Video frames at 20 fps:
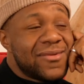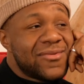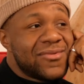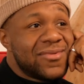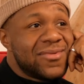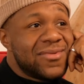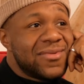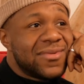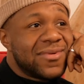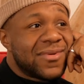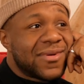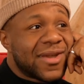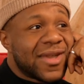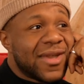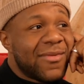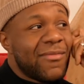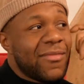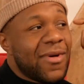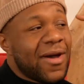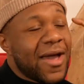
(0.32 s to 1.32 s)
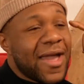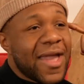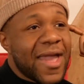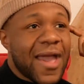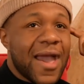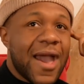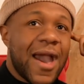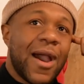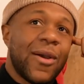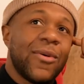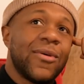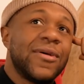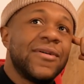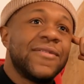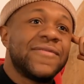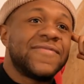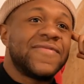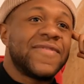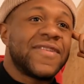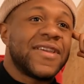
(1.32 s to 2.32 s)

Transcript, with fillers: Ooh, in my hour of